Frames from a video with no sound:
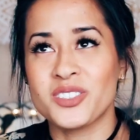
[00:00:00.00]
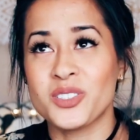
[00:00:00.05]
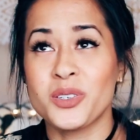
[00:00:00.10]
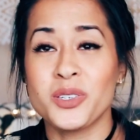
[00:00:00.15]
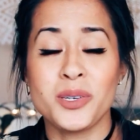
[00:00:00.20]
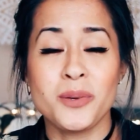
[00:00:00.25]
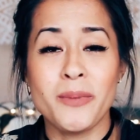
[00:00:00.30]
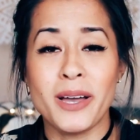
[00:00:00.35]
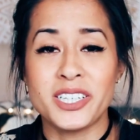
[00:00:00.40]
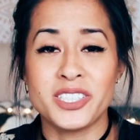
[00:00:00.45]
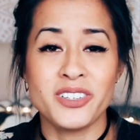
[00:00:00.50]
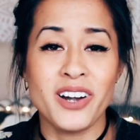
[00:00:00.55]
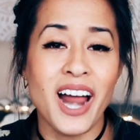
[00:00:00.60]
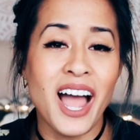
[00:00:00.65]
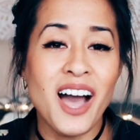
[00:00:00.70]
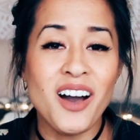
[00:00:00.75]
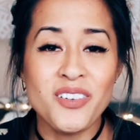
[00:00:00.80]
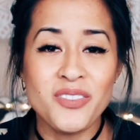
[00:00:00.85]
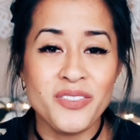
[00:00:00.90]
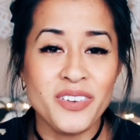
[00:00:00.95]
So you can match your
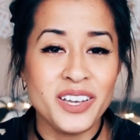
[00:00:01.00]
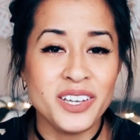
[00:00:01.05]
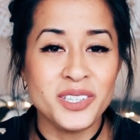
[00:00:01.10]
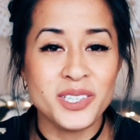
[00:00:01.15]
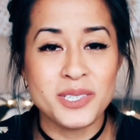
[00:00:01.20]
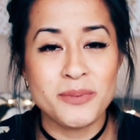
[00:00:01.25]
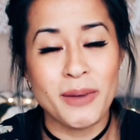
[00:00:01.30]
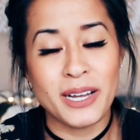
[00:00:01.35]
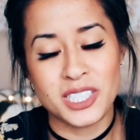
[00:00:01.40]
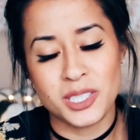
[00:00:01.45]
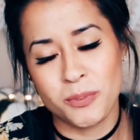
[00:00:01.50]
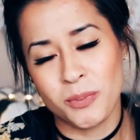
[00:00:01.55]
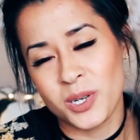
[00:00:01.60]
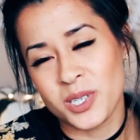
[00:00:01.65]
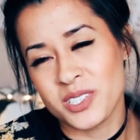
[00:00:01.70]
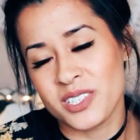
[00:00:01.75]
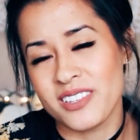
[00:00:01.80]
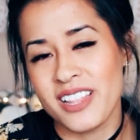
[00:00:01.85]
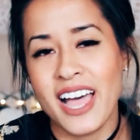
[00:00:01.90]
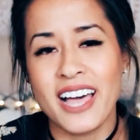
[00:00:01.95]
outfit, you can match your
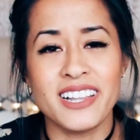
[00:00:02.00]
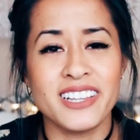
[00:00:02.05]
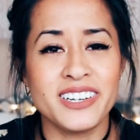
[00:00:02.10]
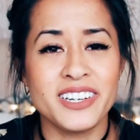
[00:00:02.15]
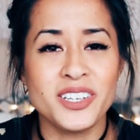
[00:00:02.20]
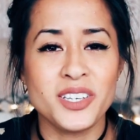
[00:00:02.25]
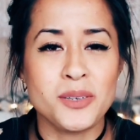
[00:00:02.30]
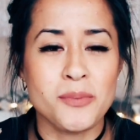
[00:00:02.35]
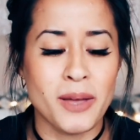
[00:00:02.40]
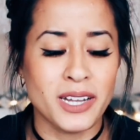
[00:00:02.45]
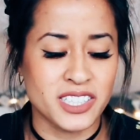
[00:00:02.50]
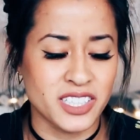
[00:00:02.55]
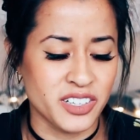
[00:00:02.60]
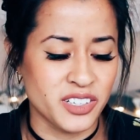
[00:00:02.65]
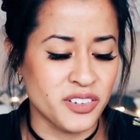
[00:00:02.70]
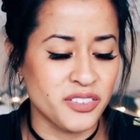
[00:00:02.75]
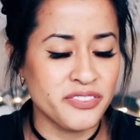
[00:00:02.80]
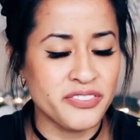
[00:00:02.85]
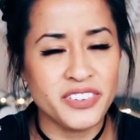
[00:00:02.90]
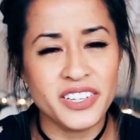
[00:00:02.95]
personality, you can match how
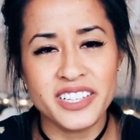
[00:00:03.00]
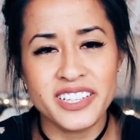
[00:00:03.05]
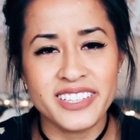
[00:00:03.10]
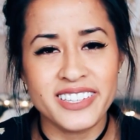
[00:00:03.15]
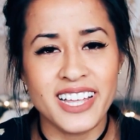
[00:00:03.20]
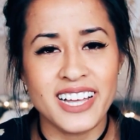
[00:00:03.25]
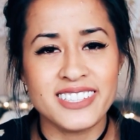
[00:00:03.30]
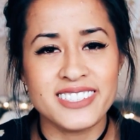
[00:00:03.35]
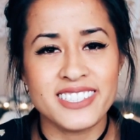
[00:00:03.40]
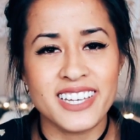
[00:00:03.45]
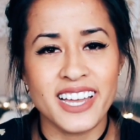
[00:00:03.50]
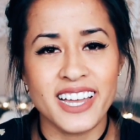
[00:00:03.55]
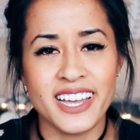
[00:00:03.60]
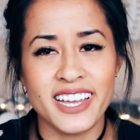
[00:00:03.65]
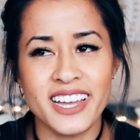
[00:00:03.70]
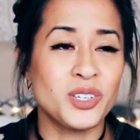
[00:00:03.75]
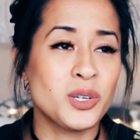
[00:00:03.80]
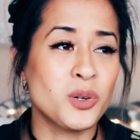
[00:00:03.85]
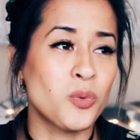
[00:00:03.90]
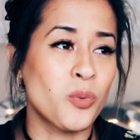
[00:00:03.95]
you're feeling that
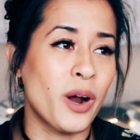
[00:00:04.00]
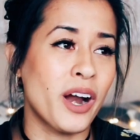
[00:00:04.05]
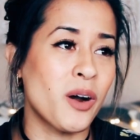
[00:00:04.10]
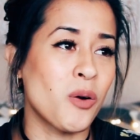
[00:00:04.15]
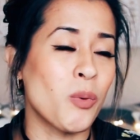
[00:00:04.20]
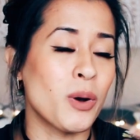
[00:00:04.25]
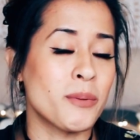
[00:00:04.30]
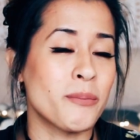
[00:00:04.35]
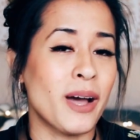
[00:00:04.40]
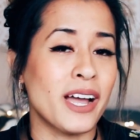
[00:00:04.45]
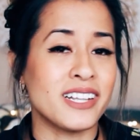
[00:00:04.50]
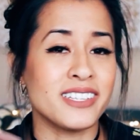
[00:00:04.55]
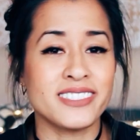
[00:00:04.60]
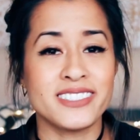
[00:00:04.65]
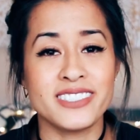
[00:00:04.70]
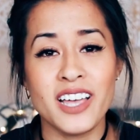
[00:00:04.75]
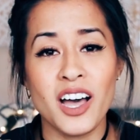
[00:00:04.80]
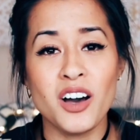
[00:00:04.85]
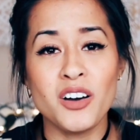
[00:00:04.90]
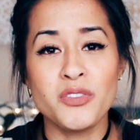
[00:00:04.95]
day. You can wear one by
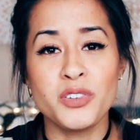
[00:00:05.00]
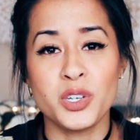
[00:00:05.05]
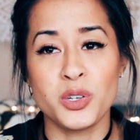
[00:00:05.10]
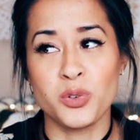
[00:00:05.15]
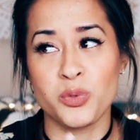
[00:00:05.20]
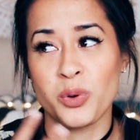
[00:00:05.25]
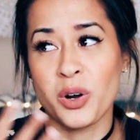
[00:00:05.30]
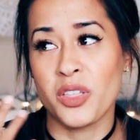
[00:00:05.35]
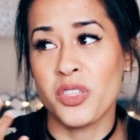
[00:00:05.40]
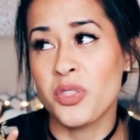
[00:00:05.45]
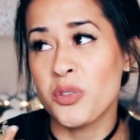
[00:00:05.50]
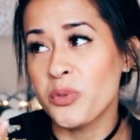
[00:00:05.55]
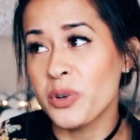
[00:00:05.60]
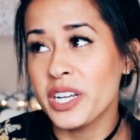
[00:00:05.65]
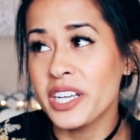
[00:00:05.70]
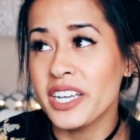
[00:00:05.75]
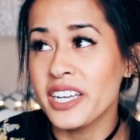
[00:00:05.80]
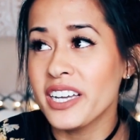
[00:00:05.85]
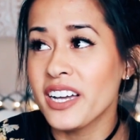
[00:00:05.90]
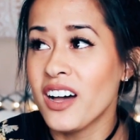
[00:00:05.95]
itself, you can wear
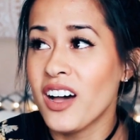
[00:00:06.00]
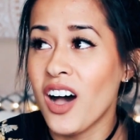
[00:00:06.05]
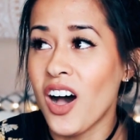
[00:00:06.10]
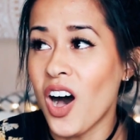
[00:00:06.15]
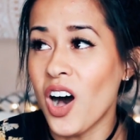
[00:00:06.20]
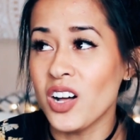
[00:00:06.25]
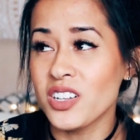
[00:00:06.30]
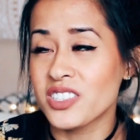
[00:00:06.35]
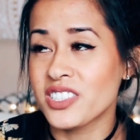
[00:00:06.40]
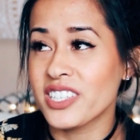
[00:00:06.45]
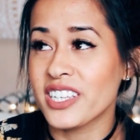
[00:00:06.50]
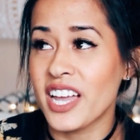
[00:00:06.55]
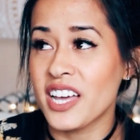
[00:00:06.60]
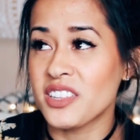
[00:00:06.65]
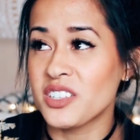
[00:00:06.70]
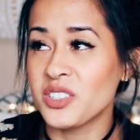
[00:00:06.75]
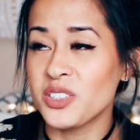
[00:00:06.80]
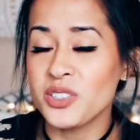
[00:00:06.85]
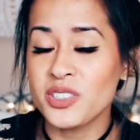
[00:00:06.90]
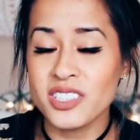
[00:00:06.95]
3 all
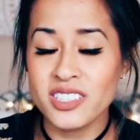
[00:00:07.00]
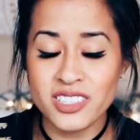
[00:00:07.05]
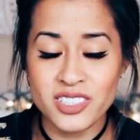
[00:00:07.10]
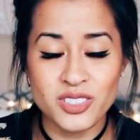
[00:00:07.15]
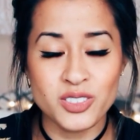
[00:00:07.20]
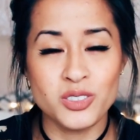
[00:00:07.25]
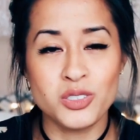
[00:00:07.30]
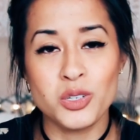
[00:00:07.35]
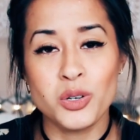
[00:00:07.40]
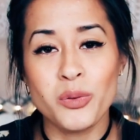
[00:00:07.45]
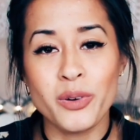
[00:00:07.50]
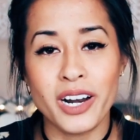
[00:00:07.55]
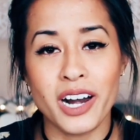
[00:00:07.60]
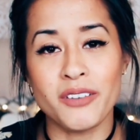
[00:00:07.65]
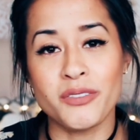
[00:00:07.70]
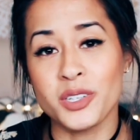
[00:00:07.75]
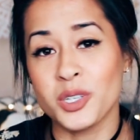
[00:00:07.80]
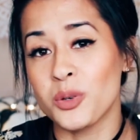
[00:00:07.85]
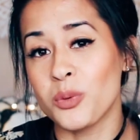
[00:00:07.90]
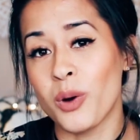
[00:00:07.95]
together. You can just do
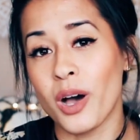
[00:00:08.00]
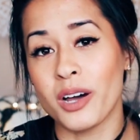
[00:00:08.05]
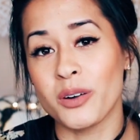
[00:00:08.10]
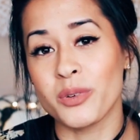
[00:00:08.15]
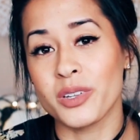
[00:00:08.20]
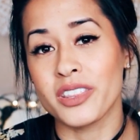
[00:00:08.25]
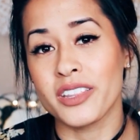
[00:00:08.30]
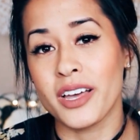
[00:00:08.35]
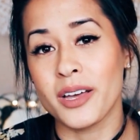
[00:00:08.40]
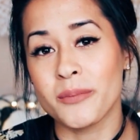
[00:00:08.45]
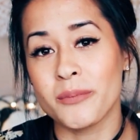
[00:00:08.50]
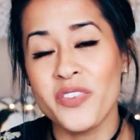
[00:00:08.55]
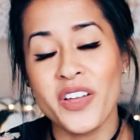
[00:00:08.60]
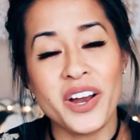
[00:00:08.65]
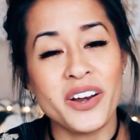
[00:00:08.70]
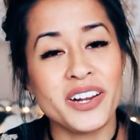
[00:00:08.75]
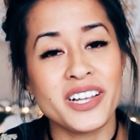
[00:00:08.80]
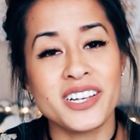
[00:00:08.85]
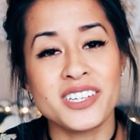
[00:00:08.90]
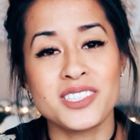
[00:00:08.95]
whatever you want with them.
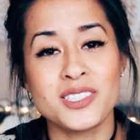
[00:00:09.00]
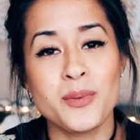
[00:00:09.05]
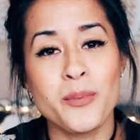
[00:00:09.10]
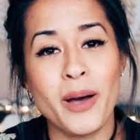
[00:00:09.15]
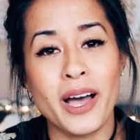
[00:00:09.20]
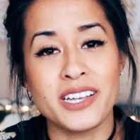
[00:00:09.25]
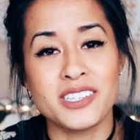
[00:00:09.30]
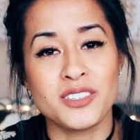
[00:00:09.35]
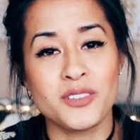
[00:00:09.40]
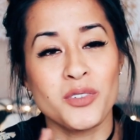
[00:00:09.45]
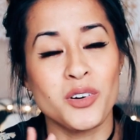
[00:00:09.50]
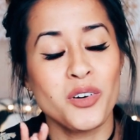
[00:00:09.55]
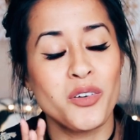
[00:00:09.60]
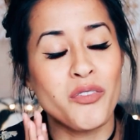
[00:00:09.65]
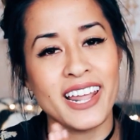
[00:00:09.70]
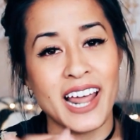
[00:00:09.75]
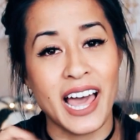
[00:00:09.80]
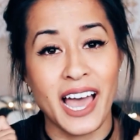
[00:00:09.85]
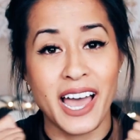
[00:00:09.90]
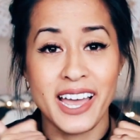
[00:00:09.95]
Very
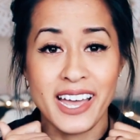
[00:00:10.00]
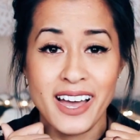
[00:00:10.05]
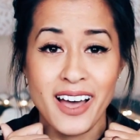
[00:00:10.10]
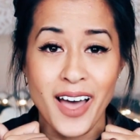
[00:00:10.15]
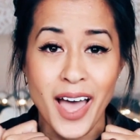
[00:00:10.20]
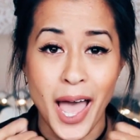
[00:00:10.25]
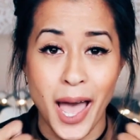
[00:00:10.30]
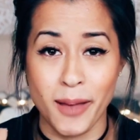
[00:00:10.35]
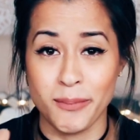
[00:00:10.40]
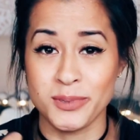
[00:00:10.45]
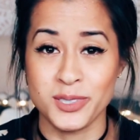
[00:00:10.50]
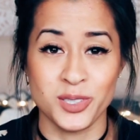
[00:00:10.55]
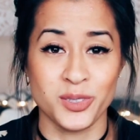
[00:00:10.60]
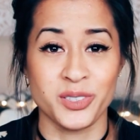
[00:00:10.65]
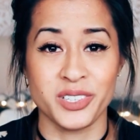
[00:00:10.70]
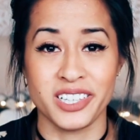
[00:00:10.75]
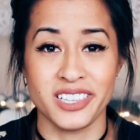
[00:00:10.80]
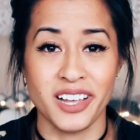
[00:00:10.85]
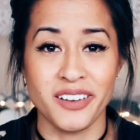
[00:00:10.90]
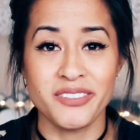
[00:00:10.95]
customizable, and I
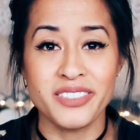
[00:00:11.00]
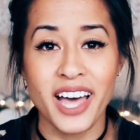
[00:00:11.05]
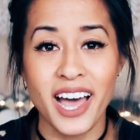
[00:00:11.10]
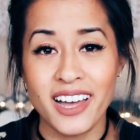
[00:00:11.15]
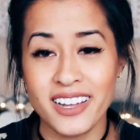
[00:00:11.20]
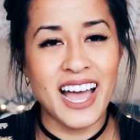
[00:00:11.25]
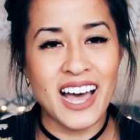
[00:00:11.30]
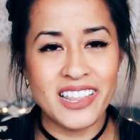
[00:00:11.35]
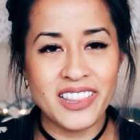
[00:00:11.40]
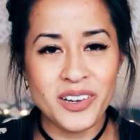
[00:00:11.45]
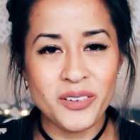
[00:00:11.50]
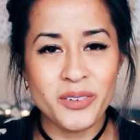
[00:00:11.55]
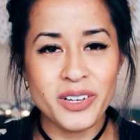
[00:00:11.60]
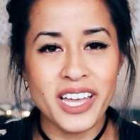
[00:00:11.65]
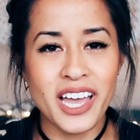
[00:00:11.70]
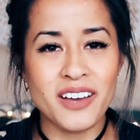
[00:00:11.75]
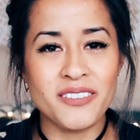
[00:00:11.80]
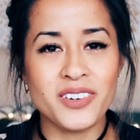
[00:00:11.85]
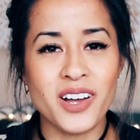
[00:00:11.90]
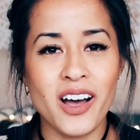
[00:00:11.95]
absolutely love that. Now that
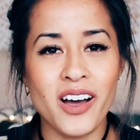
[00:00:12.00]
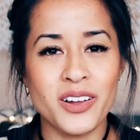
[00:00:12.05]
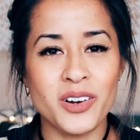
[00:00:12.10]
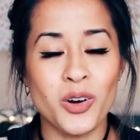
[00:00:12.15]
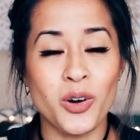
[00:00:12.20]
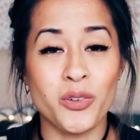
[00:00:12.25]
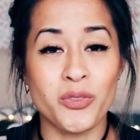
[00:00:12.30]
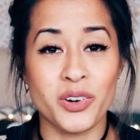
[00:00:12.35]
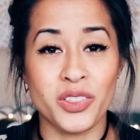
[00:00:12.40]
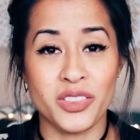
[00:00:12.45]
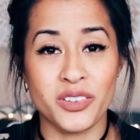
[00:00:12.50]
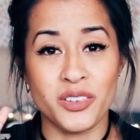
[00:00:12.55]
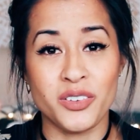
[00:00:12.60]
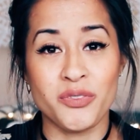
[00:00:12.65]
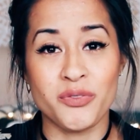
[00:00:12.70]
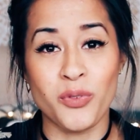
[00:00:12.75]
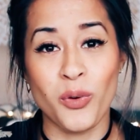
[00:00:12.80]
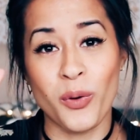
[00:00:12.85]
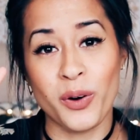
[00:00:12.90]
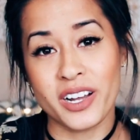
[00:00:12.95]
we have gone over the
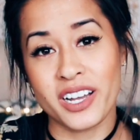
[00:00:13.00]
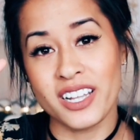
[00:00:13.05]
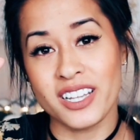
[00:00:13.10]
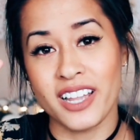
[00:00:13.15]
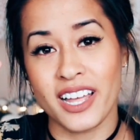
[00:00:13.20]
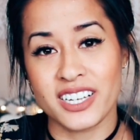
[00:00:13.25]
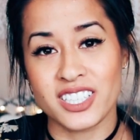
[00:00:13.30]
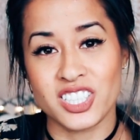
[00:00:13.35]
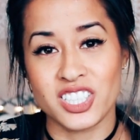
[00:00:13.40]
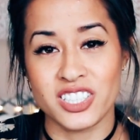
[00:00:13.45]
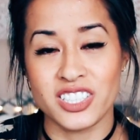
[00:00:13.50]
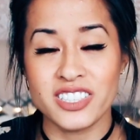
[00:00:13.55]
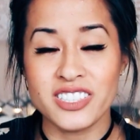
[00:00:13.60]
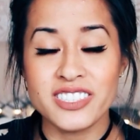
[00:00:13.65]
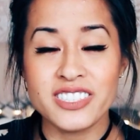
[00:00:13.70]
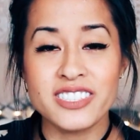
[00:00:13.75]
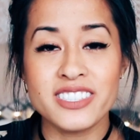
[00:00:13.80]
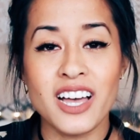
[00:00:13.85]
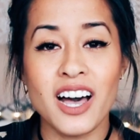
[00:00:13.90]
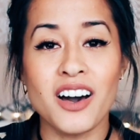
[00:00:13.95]
4
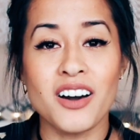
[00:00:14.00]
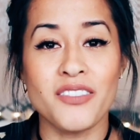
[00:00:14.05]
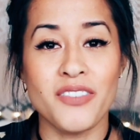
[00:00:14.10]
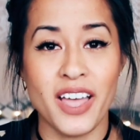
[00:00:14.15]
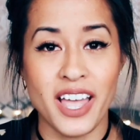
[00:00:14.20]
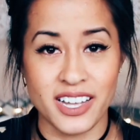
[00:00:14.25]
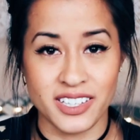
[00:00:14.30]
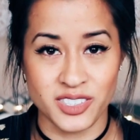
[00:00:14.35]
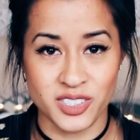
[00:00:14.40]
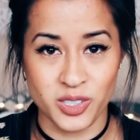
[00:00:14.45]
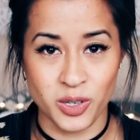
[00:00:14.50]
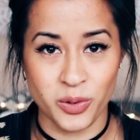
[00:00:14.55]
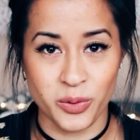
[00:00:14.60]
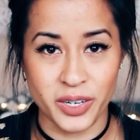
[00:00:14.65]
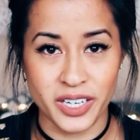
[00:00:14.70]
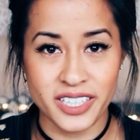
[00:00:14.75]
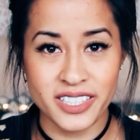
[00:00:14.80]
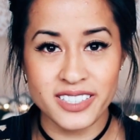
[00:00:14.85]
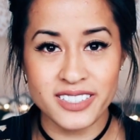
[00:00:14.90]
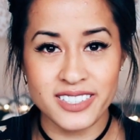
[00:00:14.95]
collections of Enso
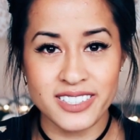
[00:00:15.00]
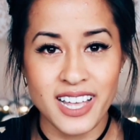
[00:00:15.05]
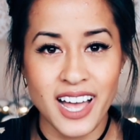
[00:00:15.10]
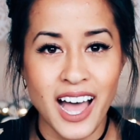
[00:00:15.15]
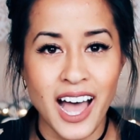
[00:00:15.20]
rings,